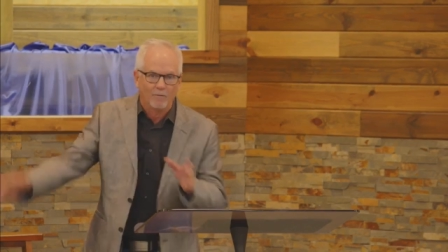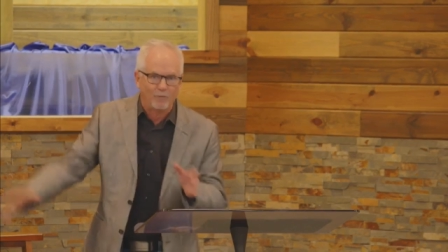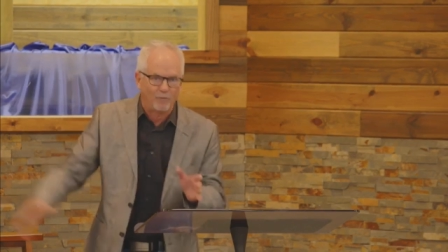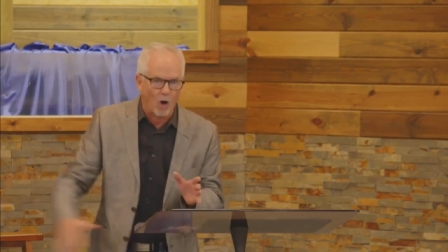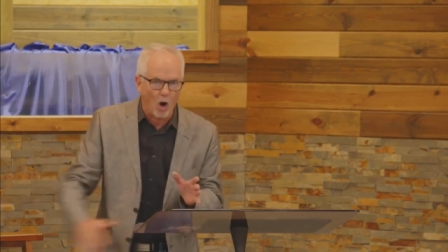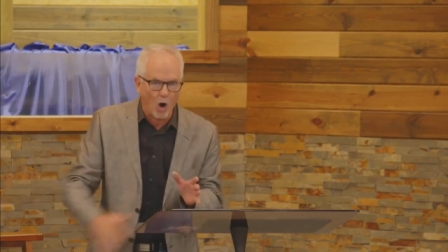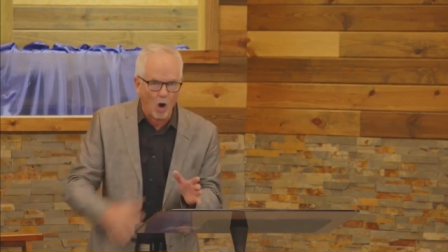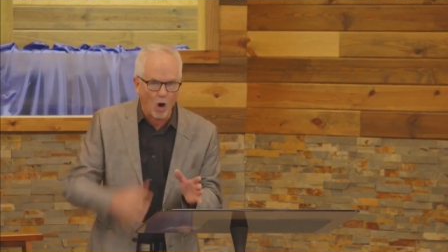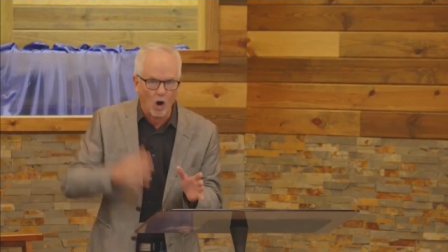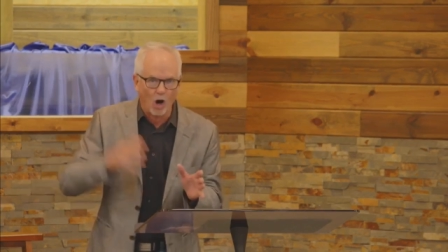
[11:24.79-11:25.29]

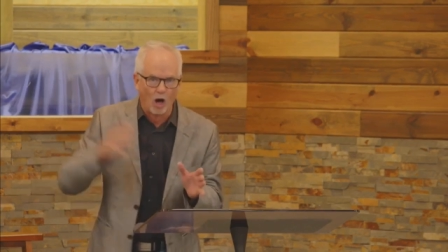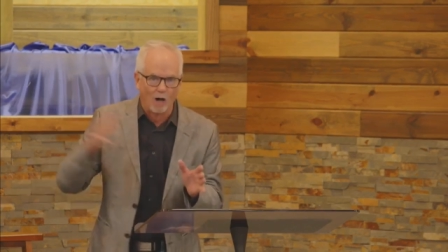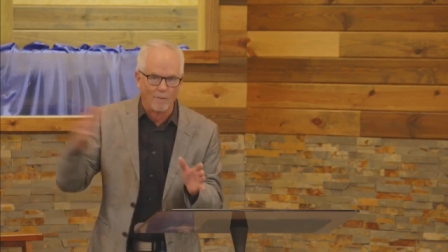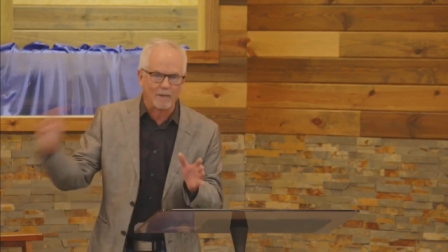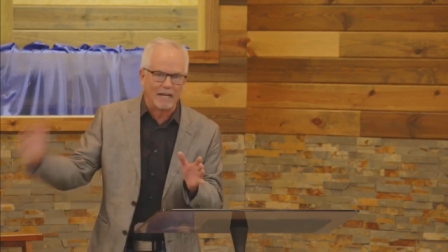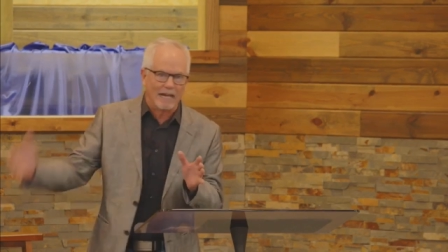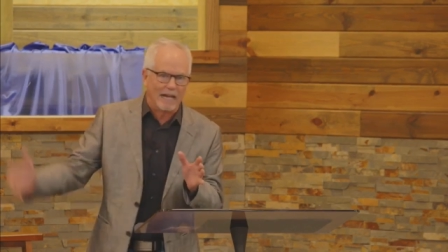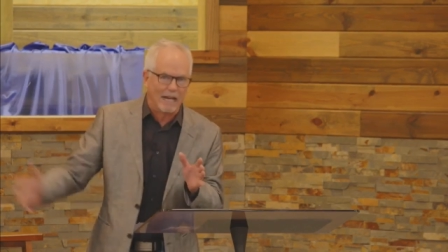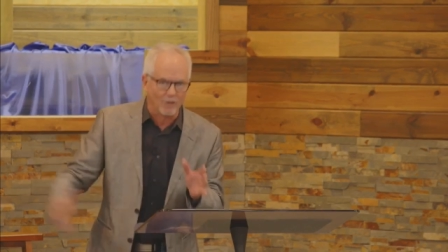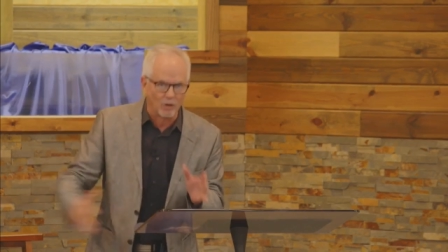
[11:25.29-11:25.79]

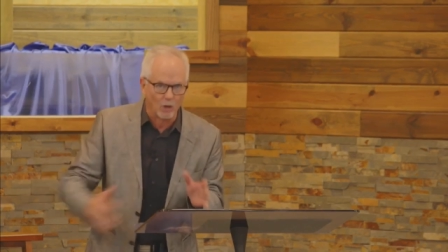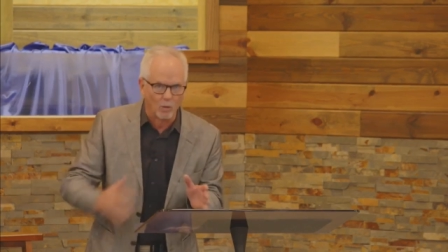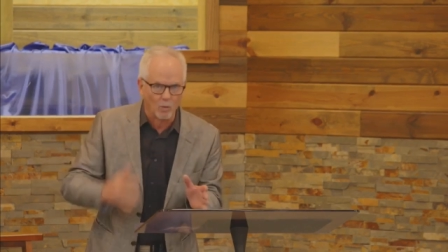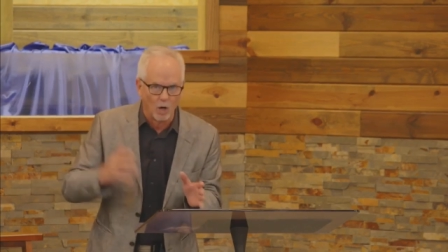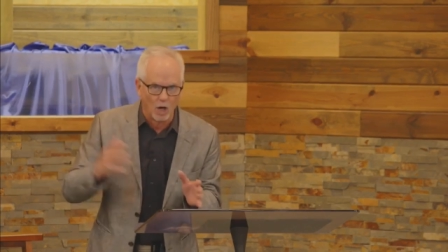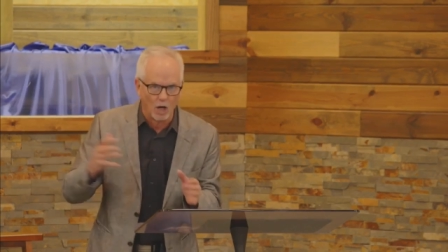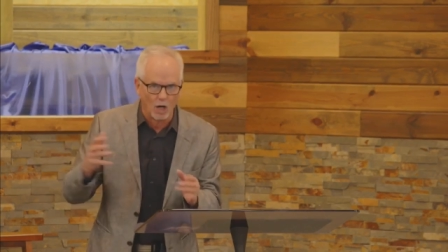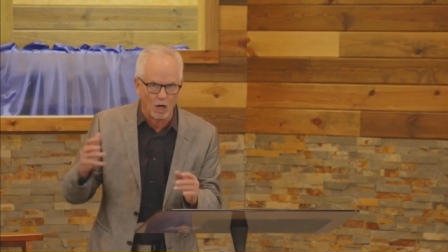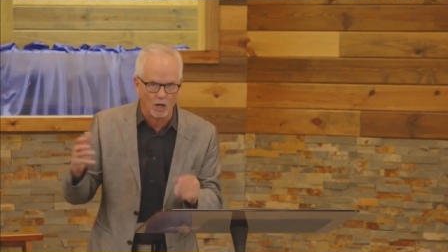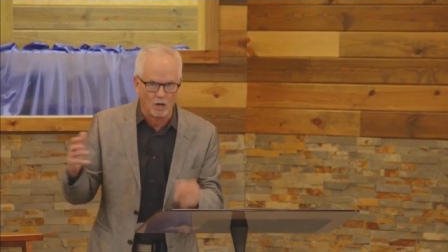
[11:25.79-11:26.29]
formed in the
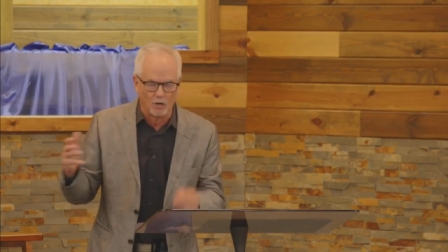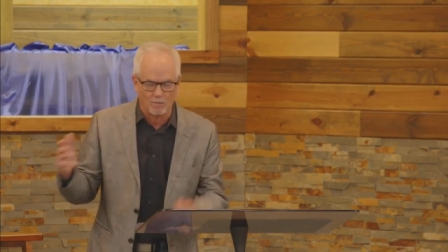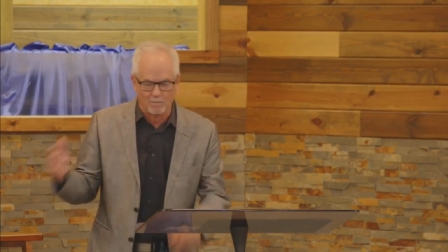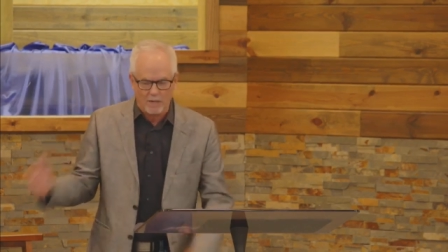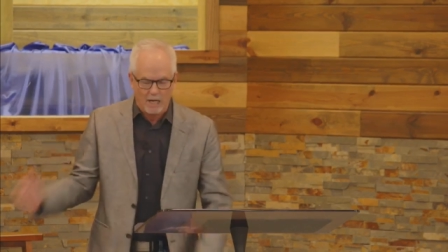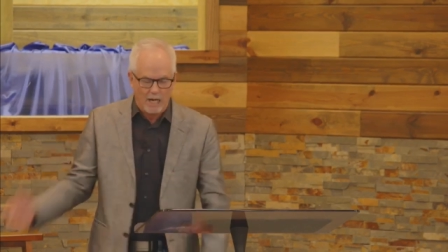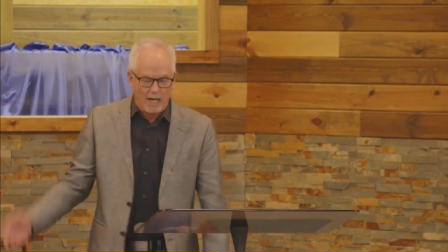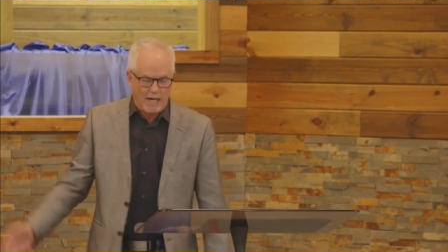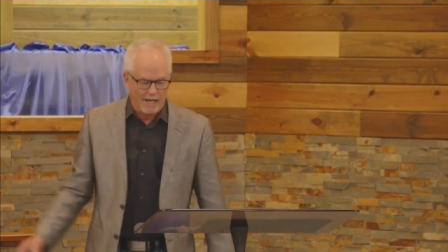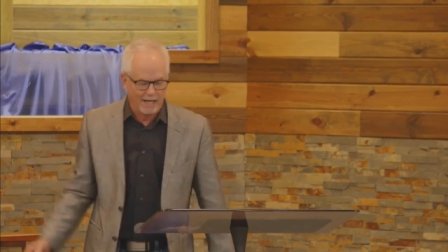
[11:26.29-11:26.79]
womb
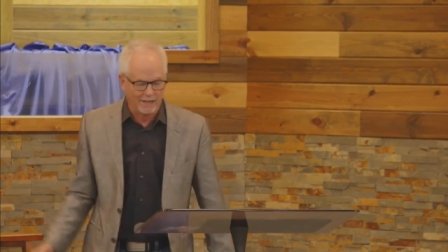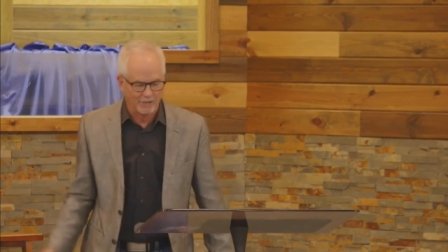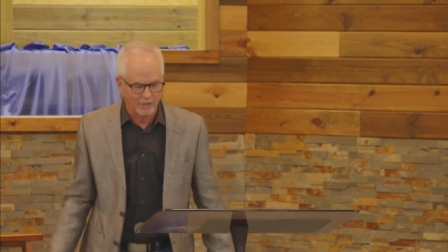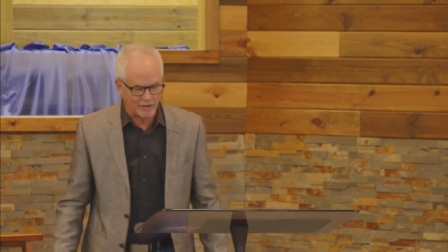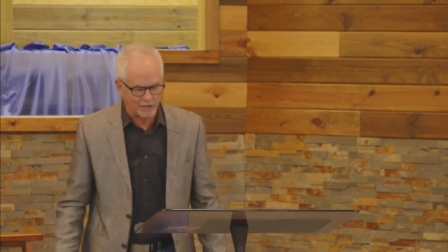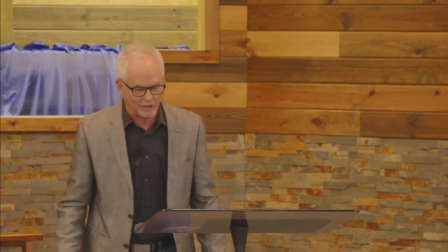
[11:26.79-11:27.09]
in the